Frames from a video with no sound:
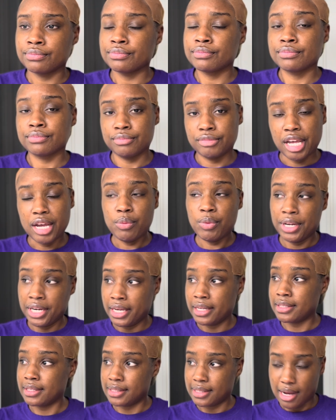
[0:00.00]
They went in
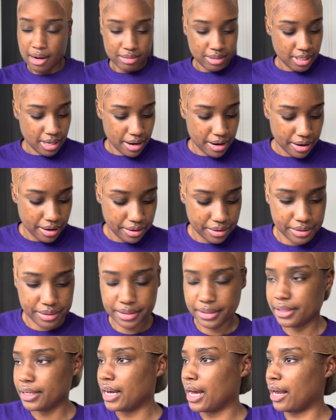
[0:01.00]
to talk to her.
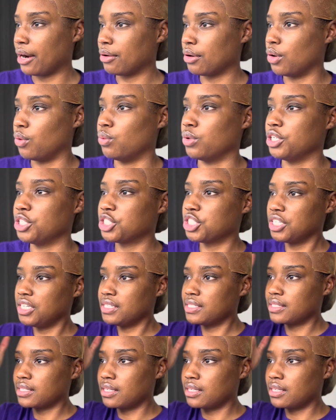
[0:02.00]
I don't know what she